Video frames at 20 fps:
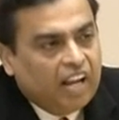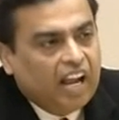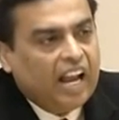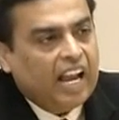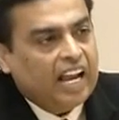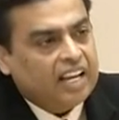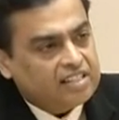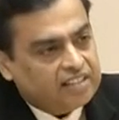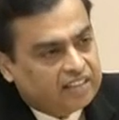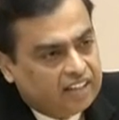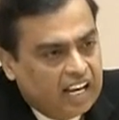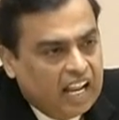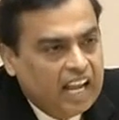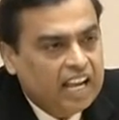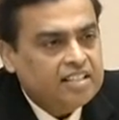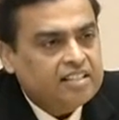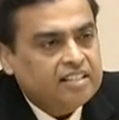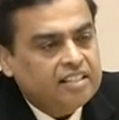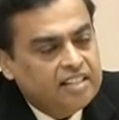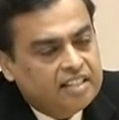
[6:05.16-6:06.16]
As
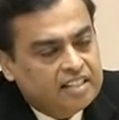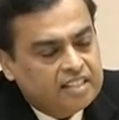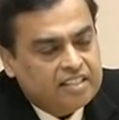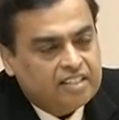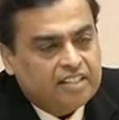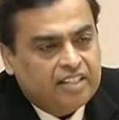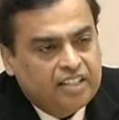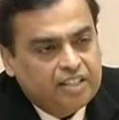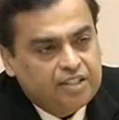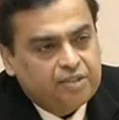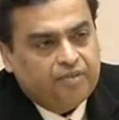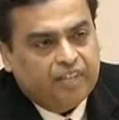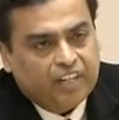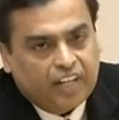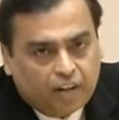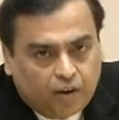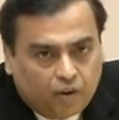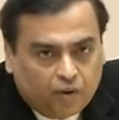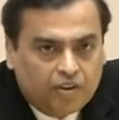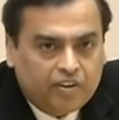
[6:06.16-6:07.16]
Reliance Industries, we
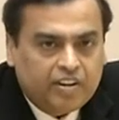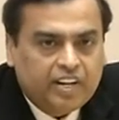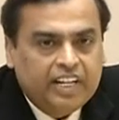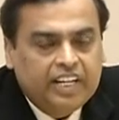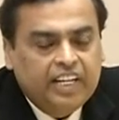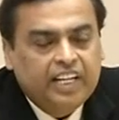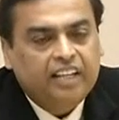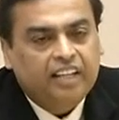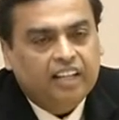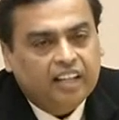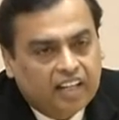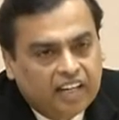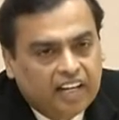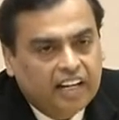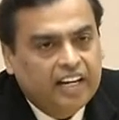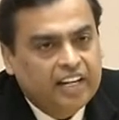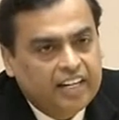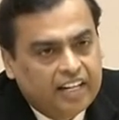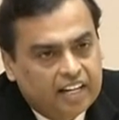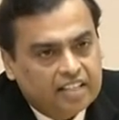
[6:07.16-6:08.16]
are already
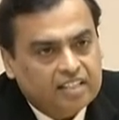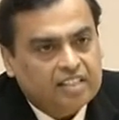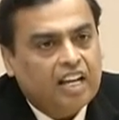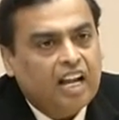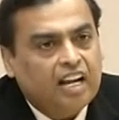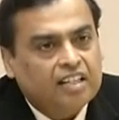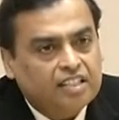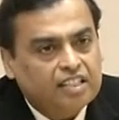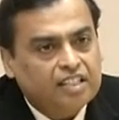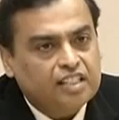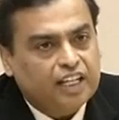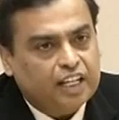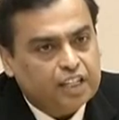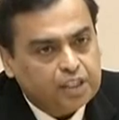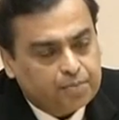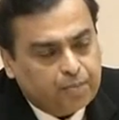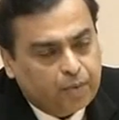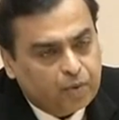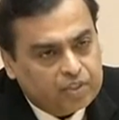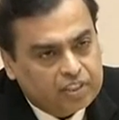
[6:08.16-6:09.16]
India's largest
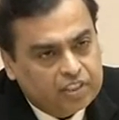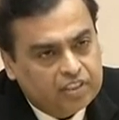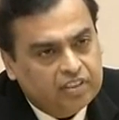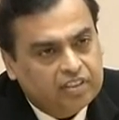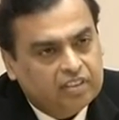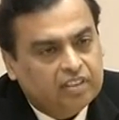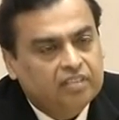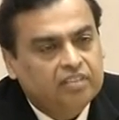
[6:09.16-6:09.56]
exporter.